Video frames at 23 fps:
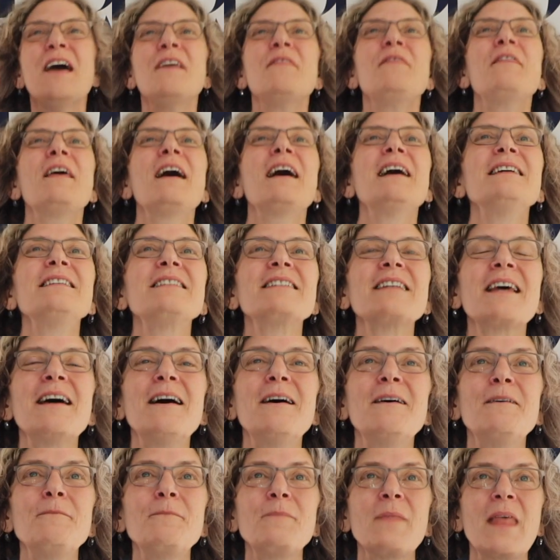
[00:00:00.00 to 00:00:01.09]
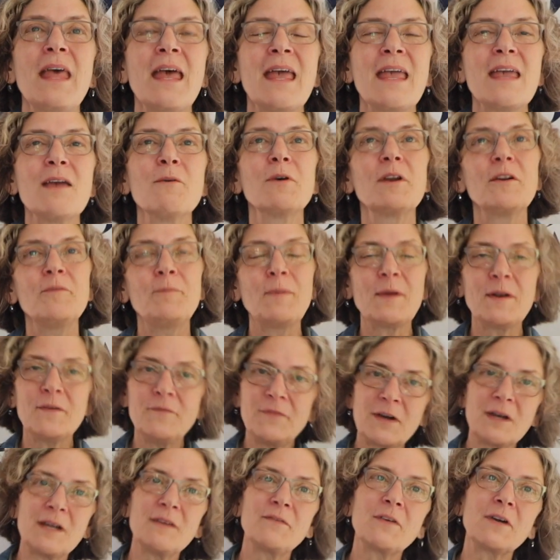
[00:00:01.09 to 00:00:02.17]
that it would have been a
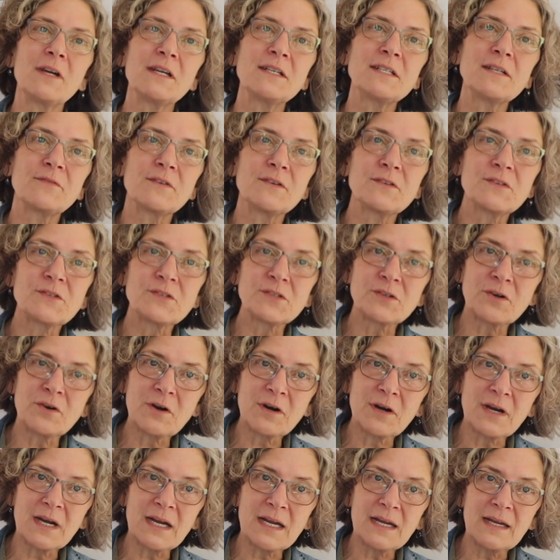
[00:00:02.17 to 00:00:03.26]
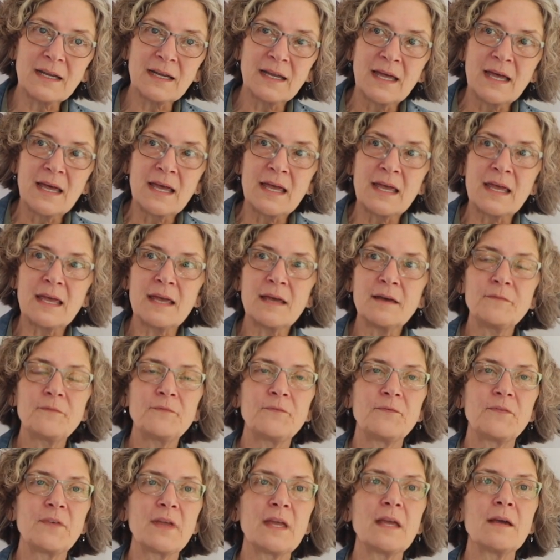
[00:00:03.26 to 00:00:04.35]
very, very different story
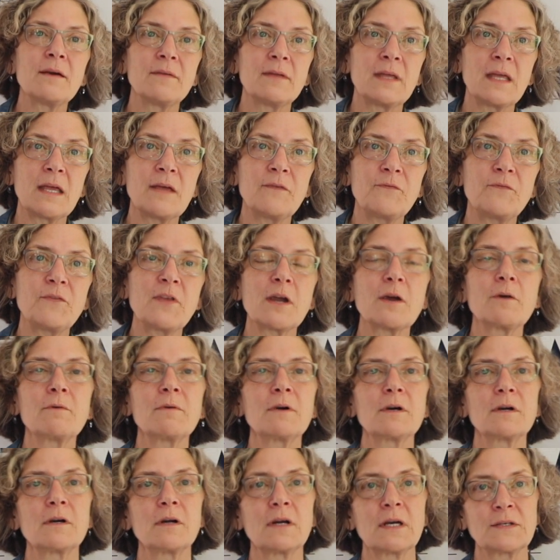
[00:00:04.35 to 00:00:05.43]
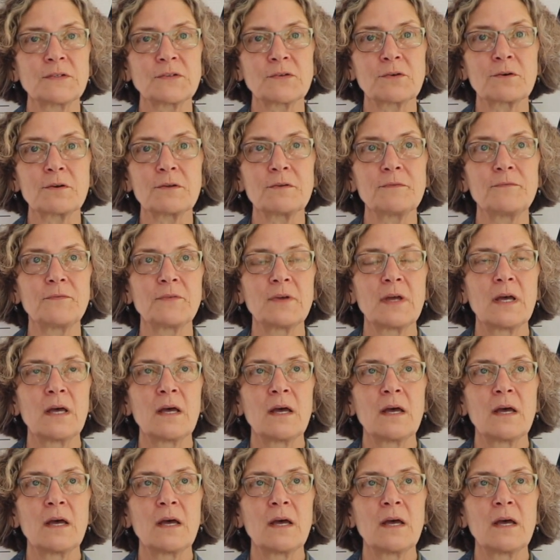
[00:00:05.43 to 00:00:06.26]
if there were a sort of